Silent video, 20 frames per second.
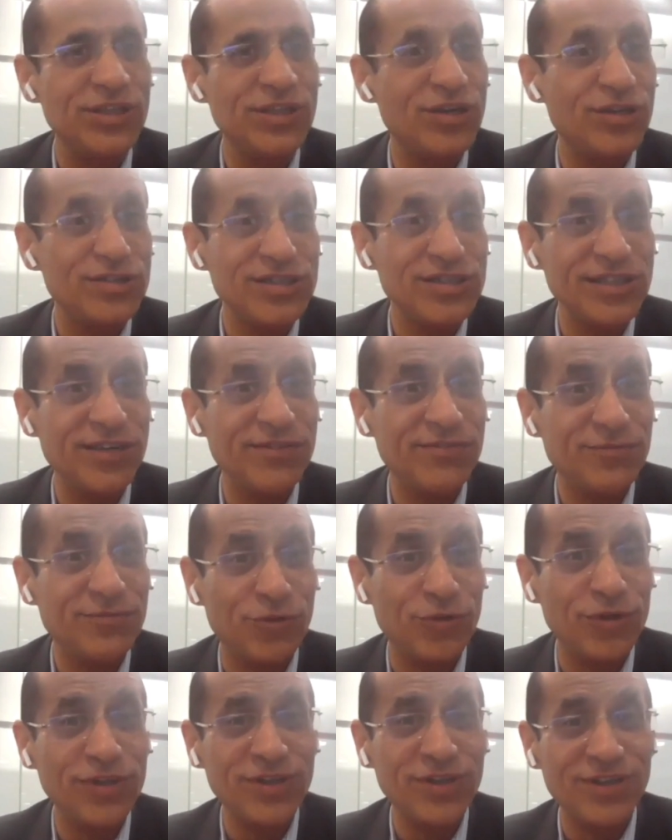did not see a
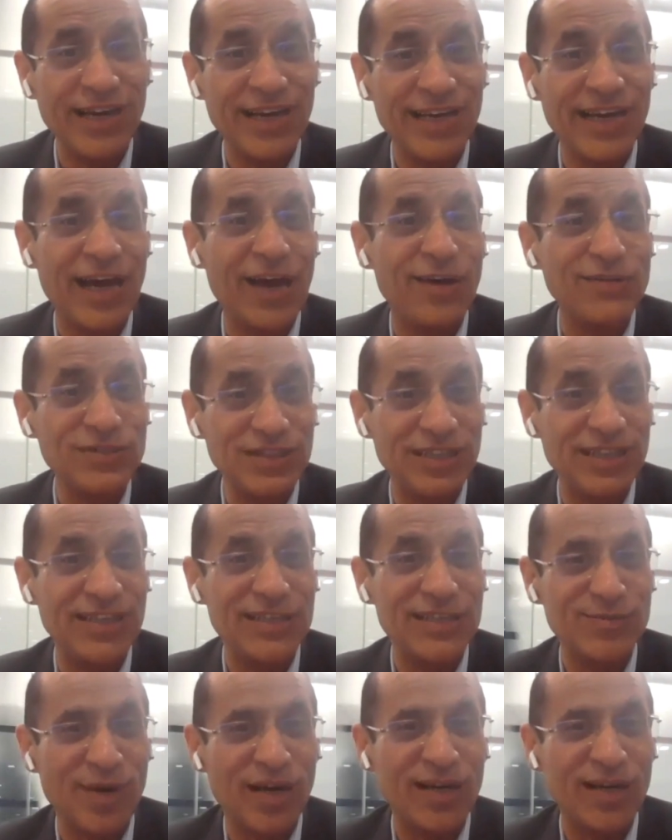phone and now
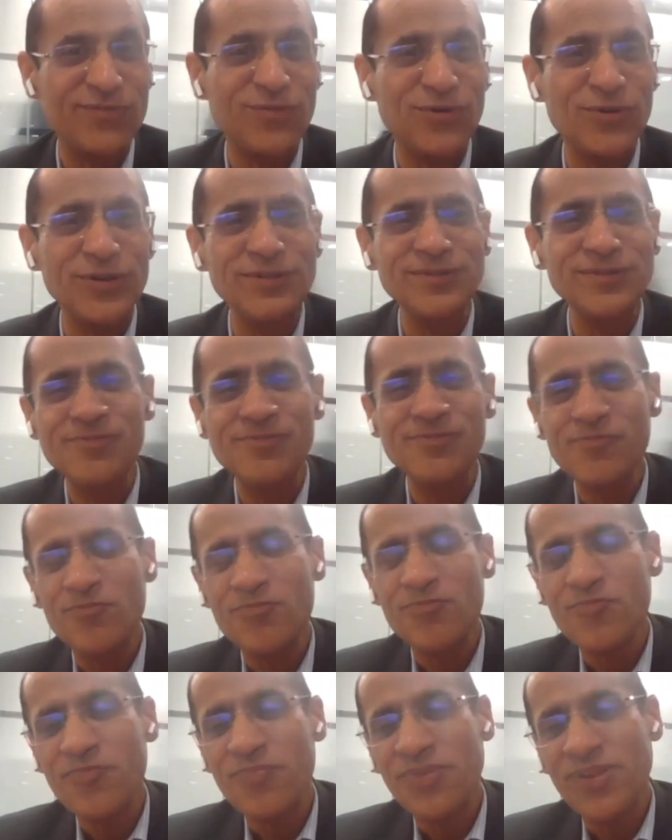seeing a smartphone.
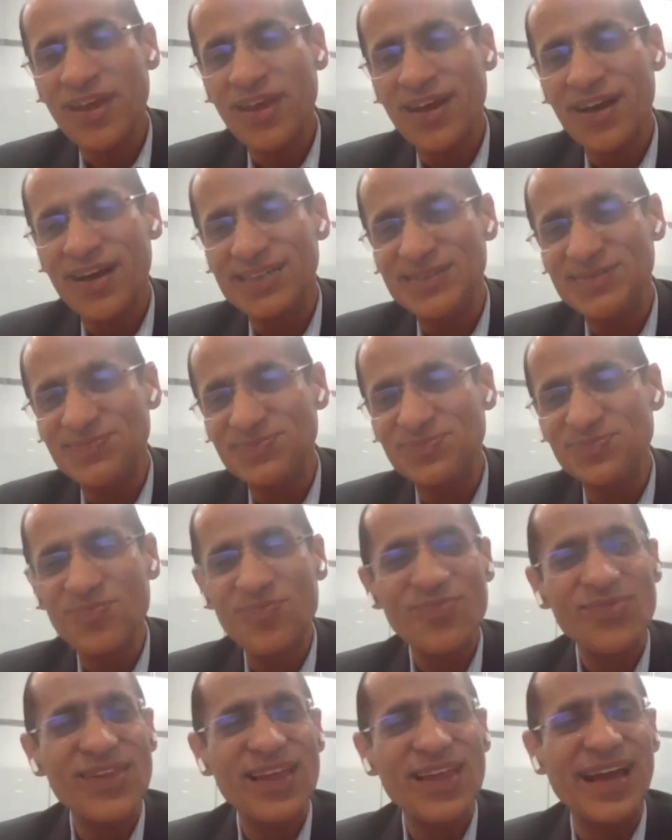
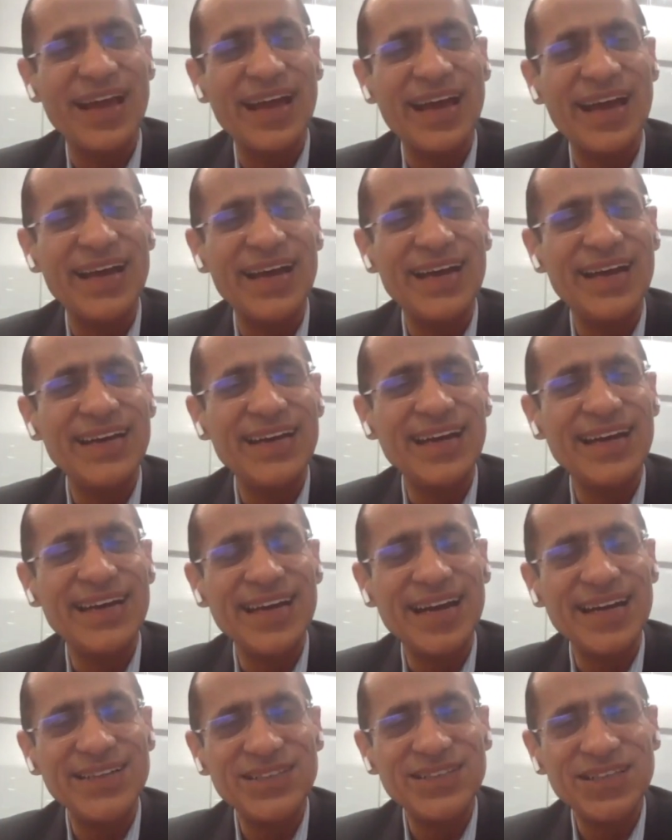
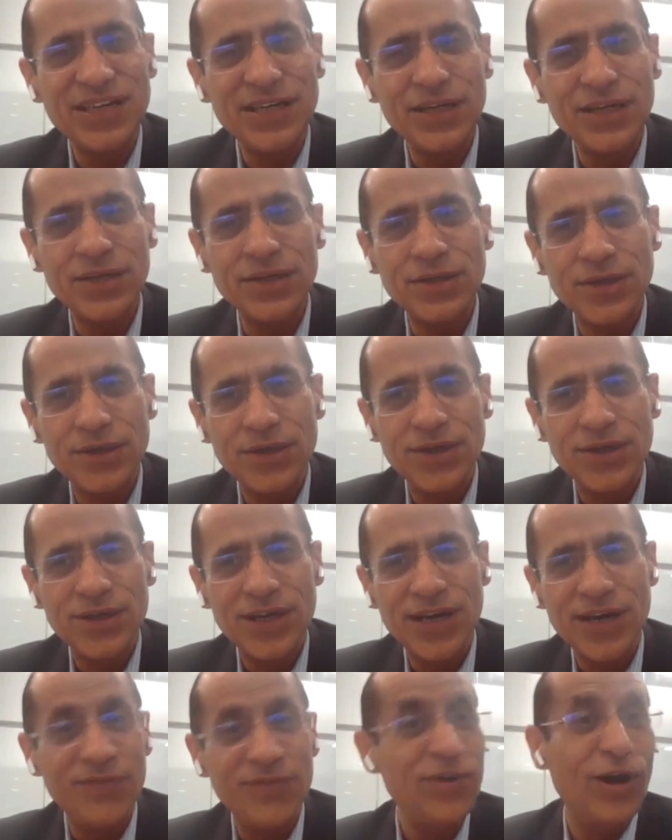And I think
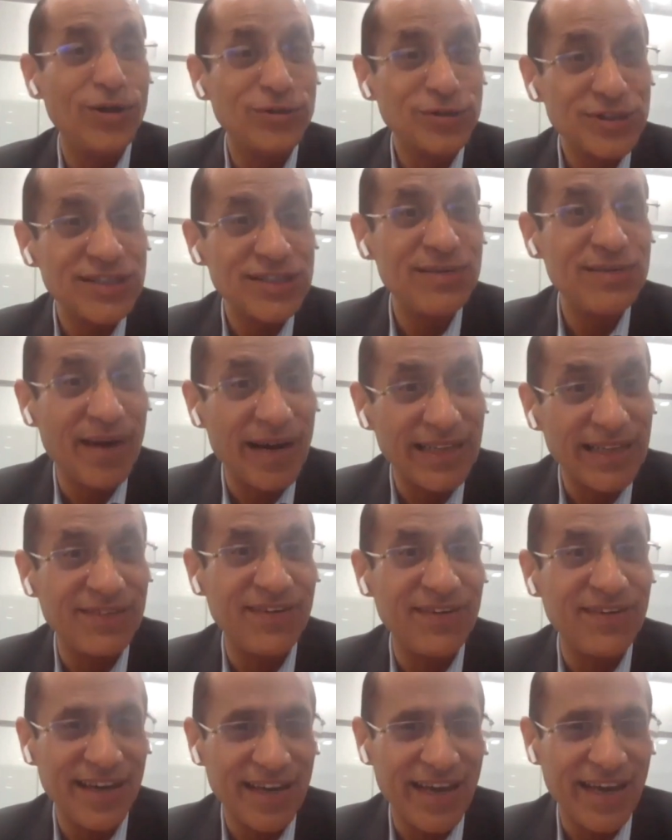we'll also see, by
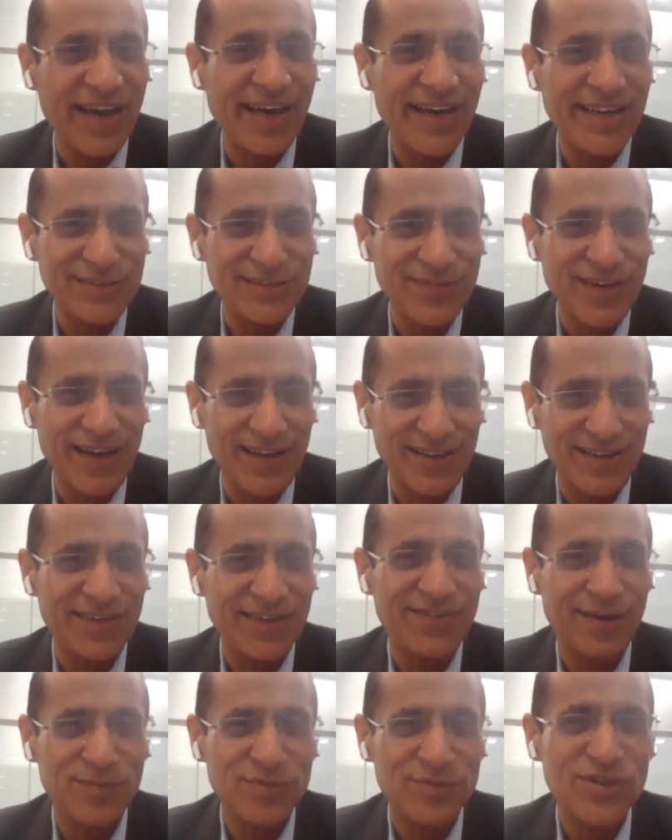the way, AI as well,
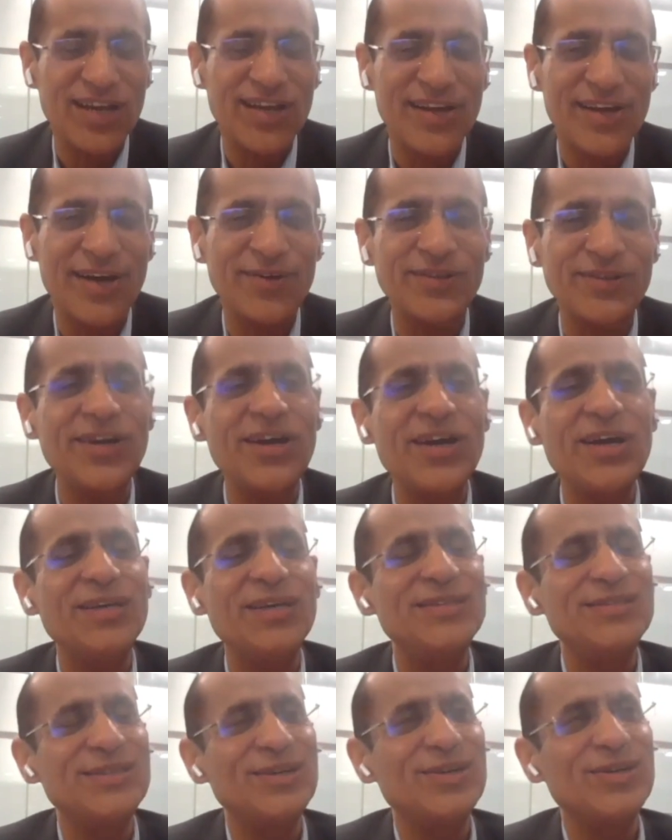if I'm still around.
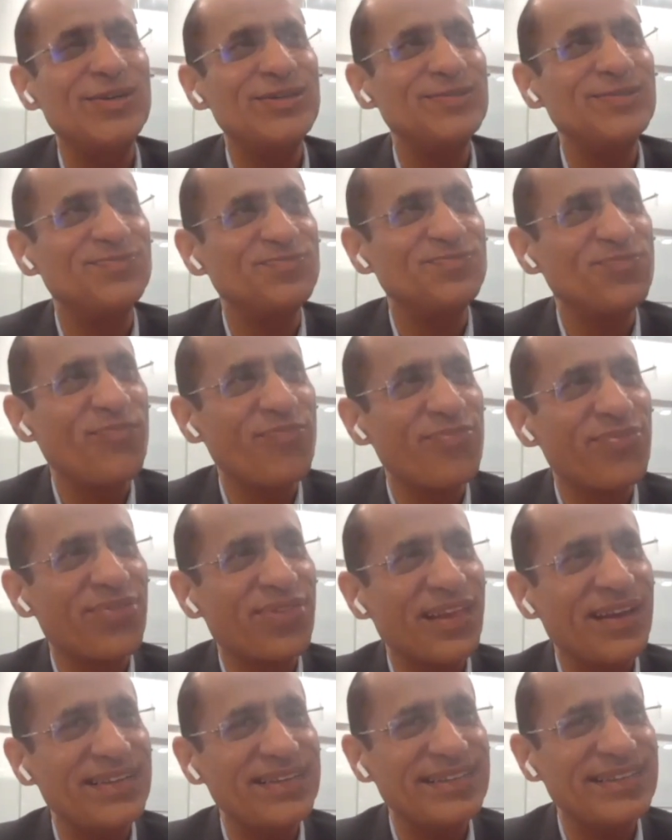So
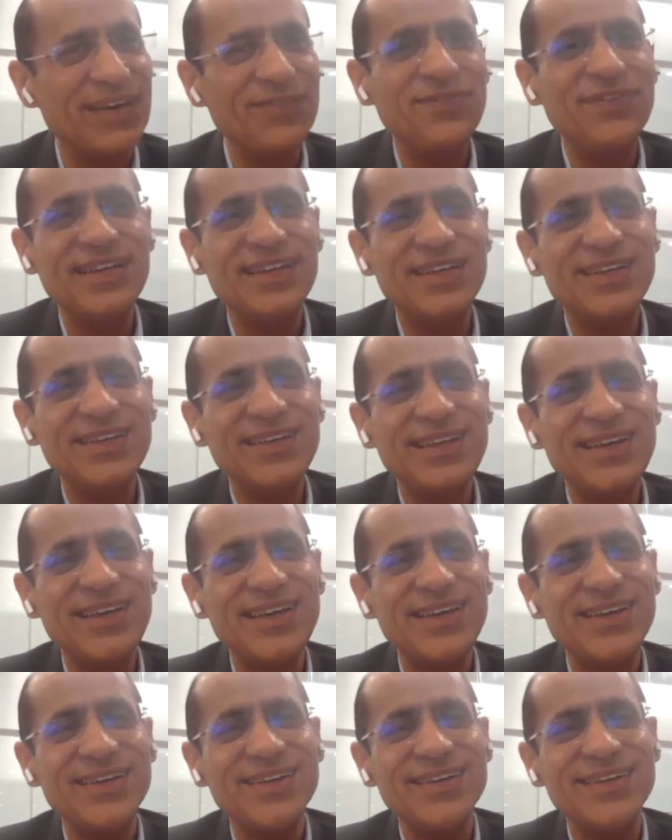
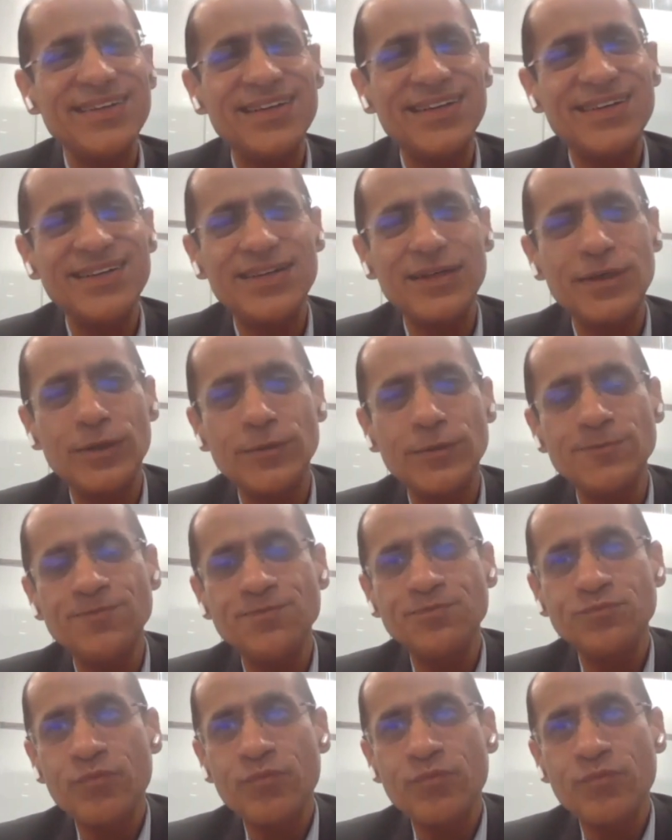definitely the